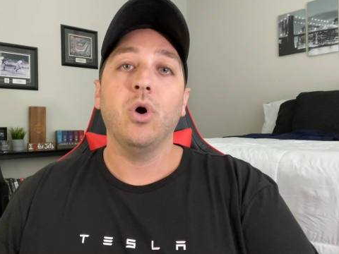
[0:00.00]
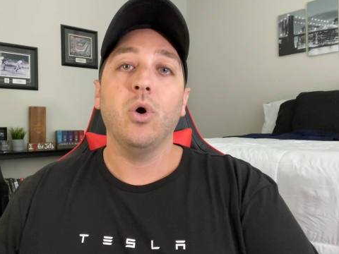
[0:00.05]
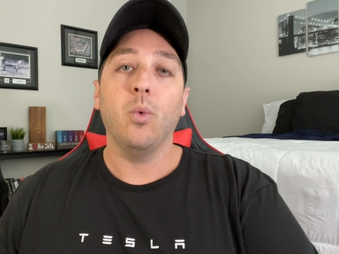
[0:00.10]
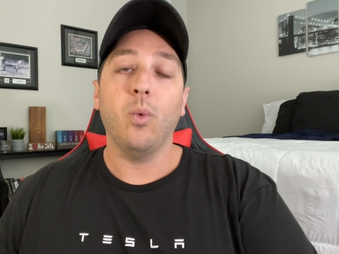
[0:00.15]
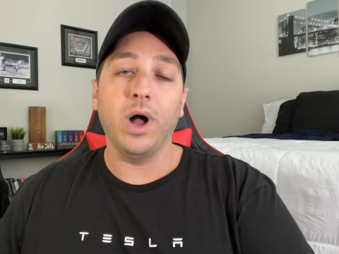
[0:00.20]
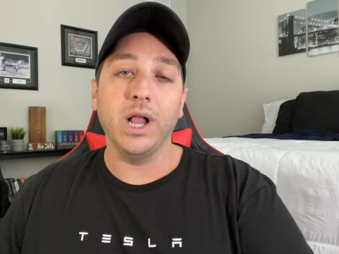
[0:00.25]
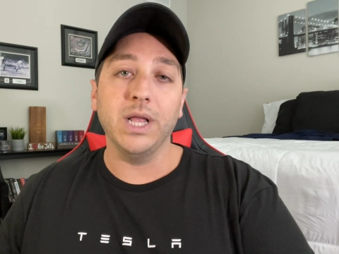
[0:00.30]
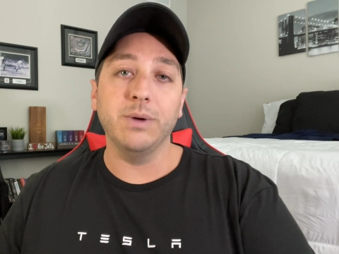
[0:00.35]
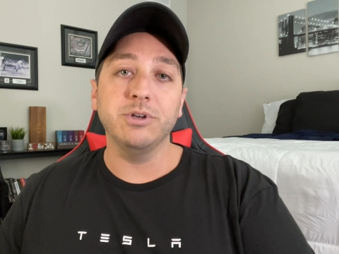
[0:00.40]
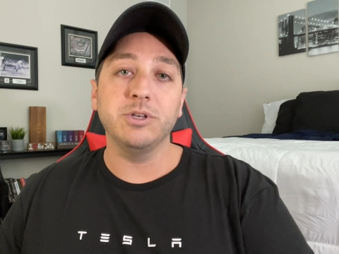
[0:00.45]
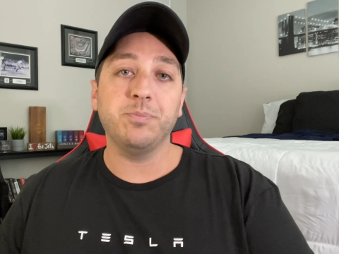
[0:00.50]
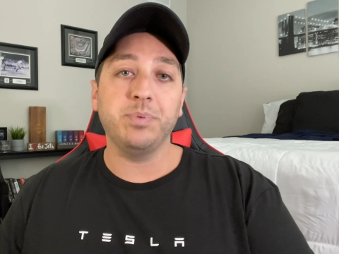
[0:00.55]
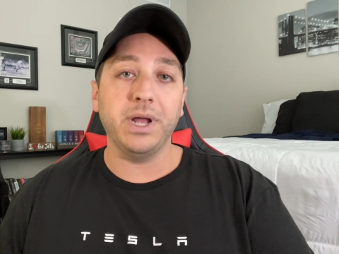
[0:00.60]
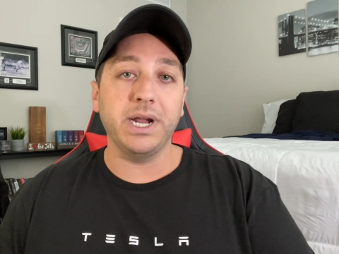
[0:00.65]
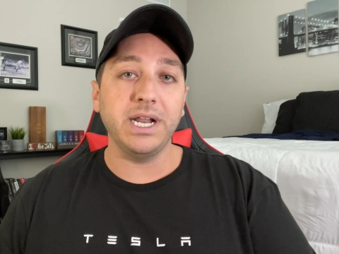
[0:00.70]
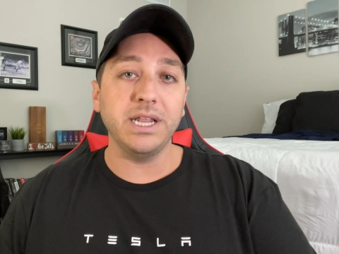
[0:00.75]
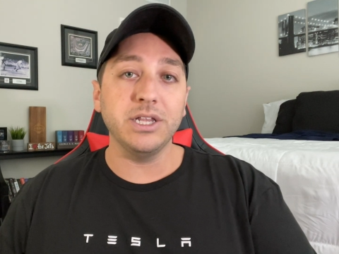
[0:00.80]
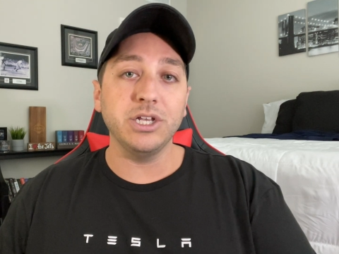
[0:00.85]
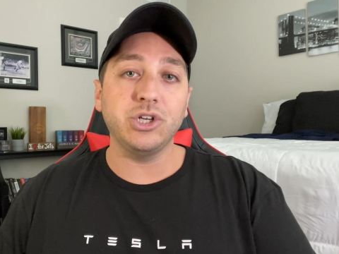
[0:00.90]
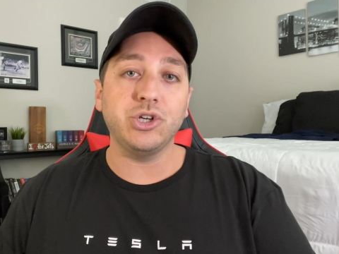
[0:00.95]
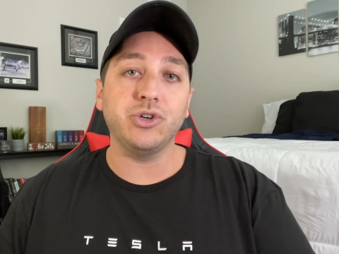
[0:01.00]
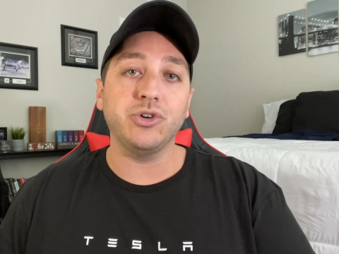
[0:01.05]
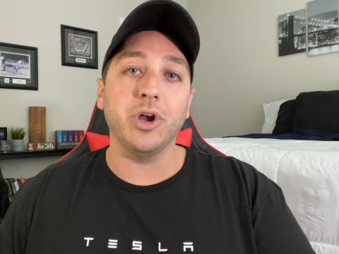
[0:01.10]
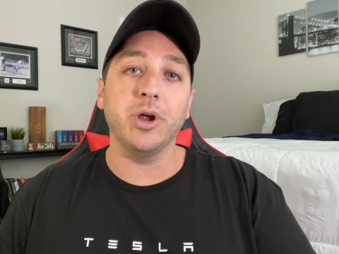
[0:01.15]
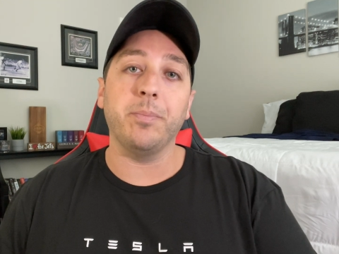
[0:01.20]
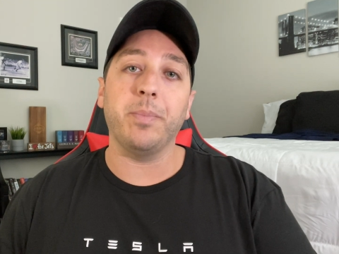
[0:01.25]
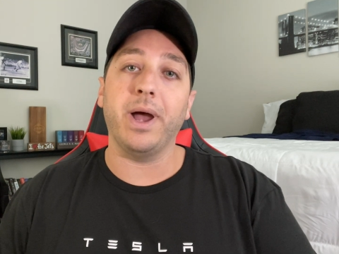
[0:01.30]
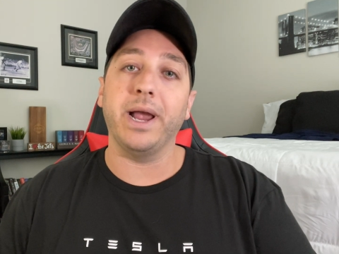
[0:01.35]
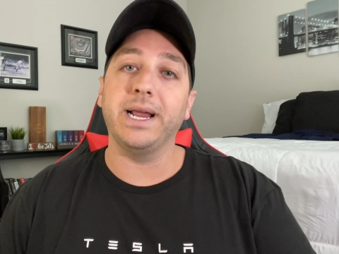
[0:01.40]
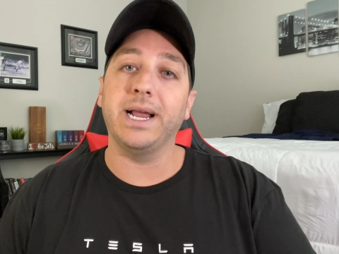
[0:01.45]
While I was planning this
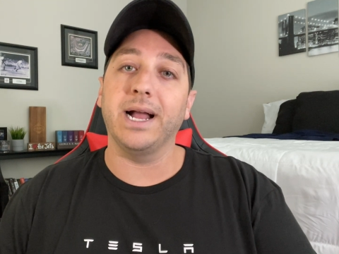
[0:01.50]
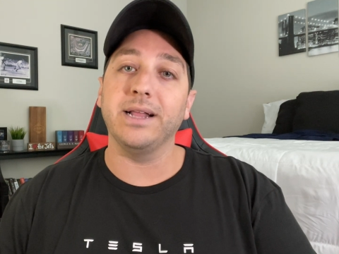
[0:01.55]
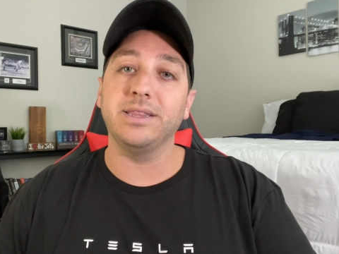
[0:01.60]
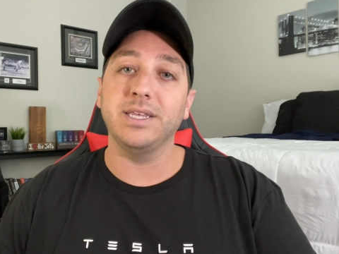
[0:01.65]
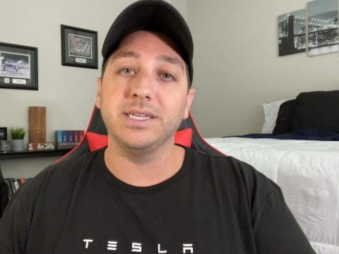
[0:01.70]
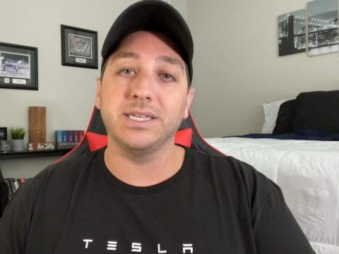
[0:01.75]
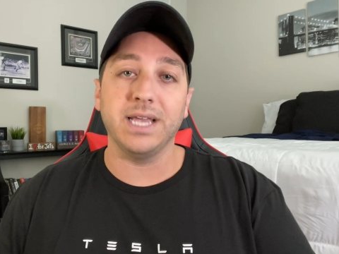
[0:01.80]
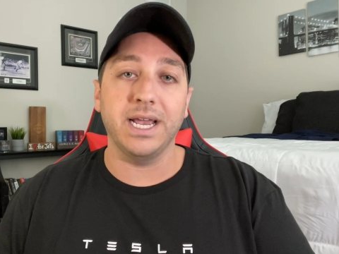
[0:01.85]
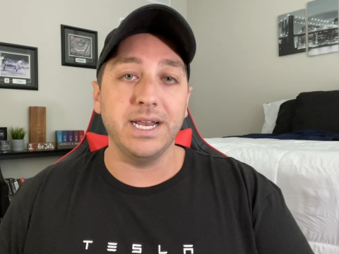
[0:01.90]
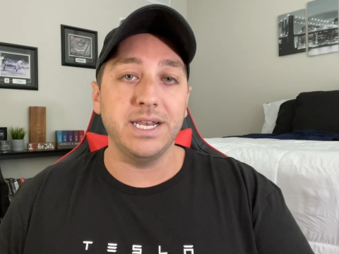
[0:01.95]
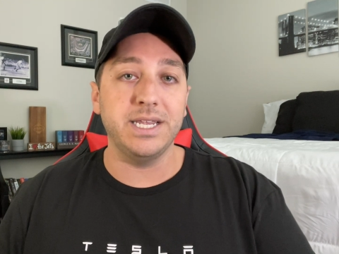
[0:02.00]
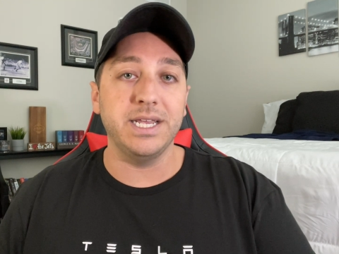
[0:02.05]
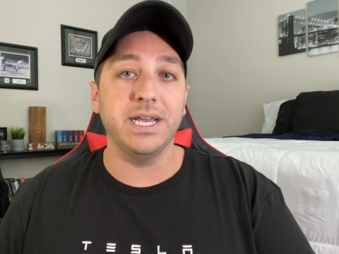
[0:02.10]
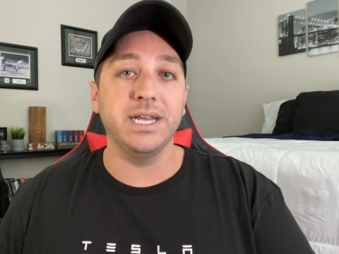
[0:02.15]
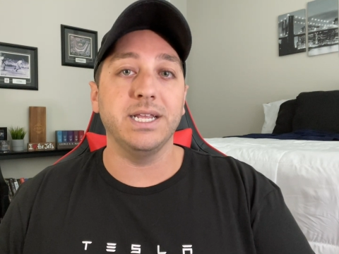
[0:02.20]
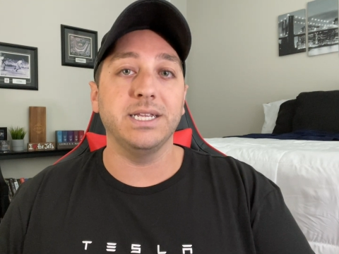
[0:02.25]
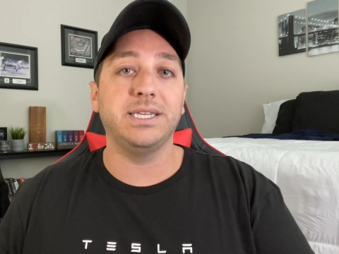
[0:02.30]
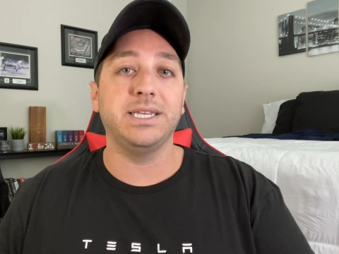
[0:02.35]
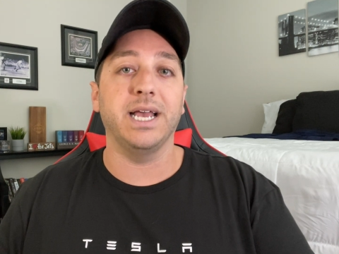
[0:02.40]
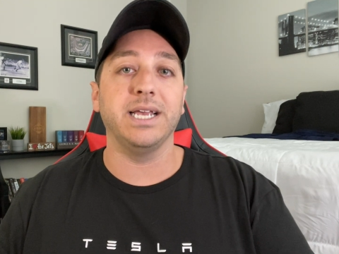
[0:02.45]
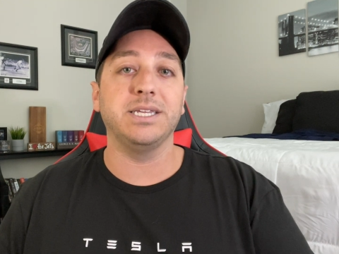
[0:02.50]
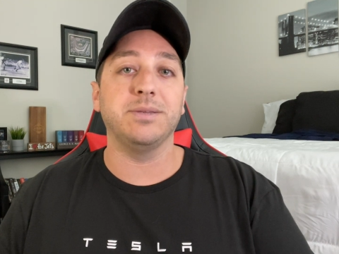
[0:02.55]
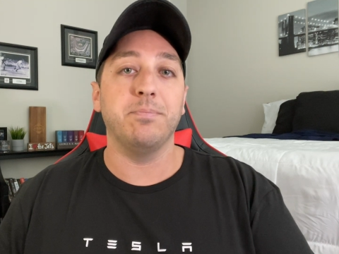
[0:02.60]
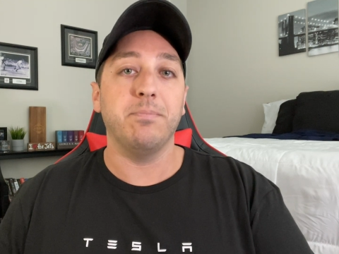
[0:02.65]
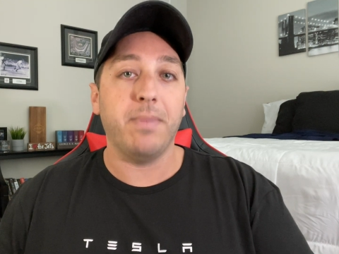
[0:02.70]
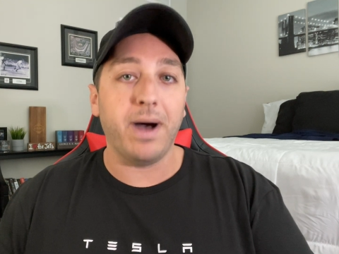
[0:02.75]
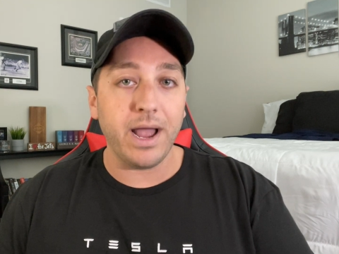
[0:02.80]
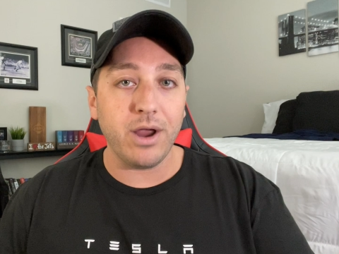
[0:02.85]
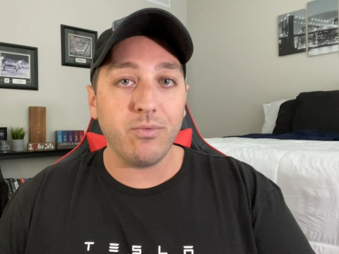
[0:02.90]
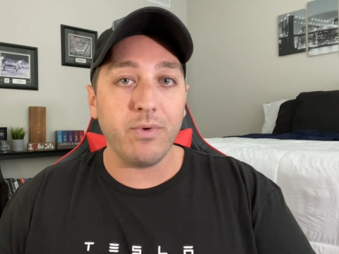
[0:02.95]
trip, I got this idea to test
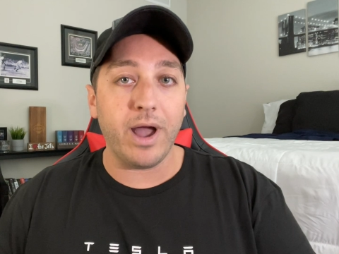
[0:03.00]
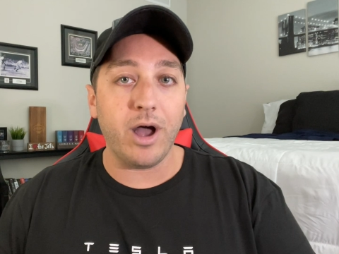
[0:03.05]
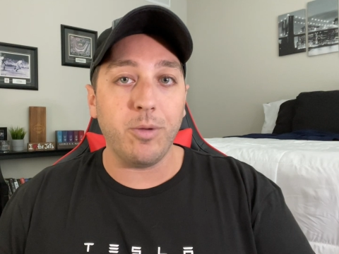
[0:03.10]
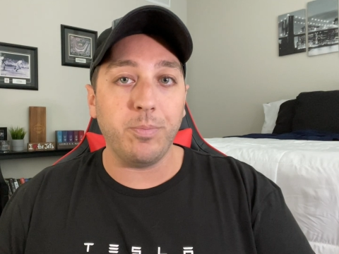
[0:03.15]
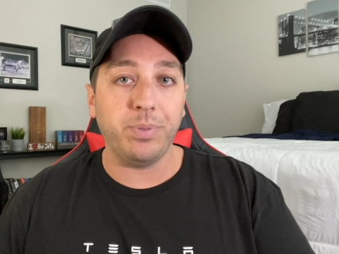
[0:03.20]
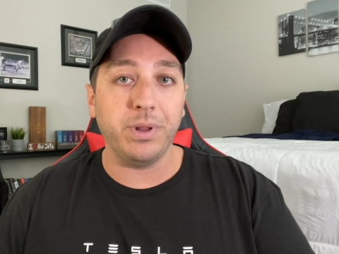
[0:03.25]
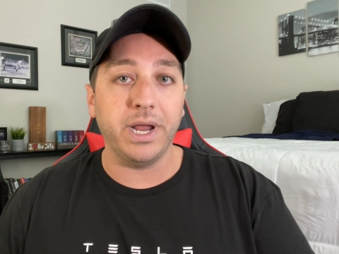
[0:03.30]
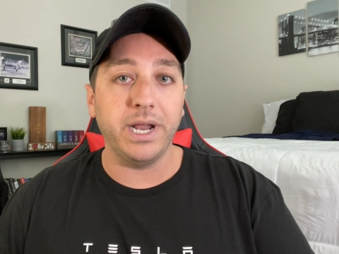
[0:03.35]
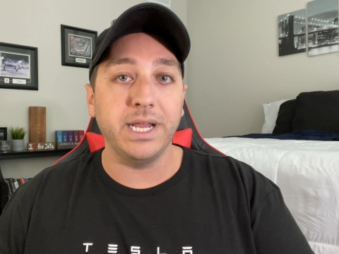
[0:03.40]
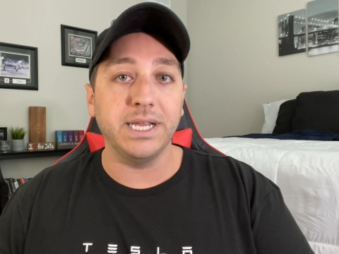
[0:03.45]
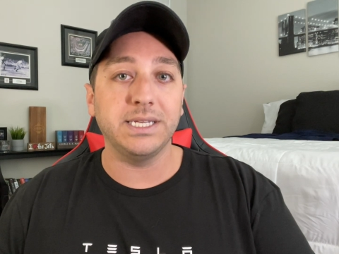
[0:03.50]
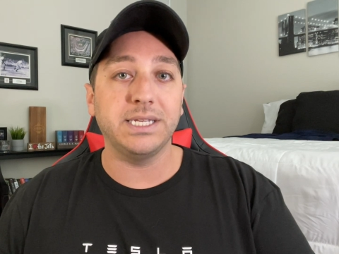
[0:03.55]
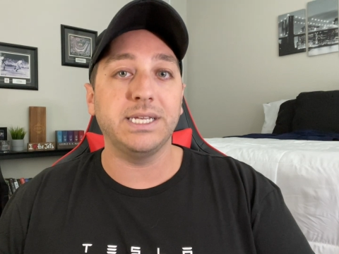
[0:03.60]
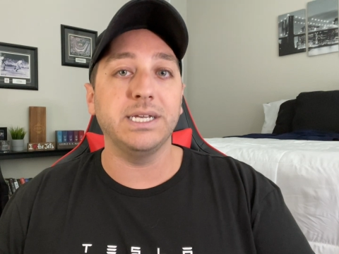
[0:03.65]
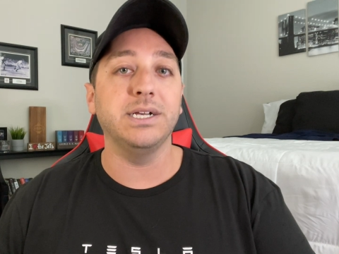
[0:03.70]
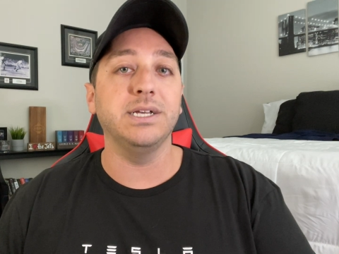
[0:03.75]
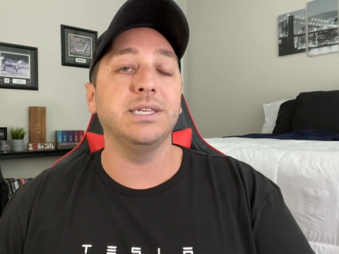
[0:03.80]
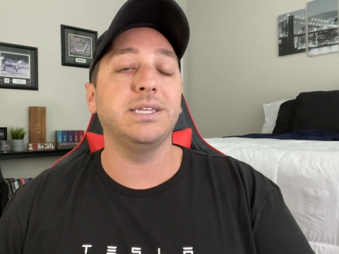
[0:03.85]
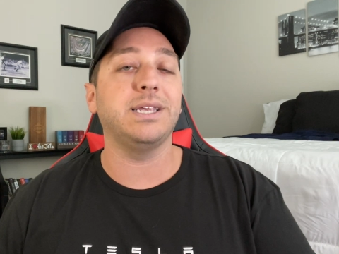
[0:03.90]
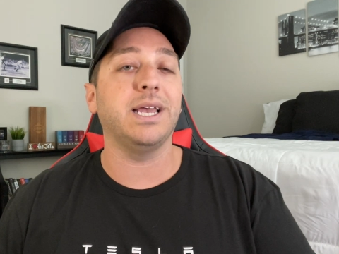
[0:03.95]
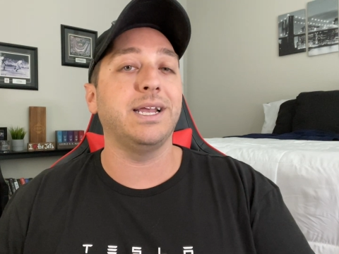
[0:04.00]
my route planning skills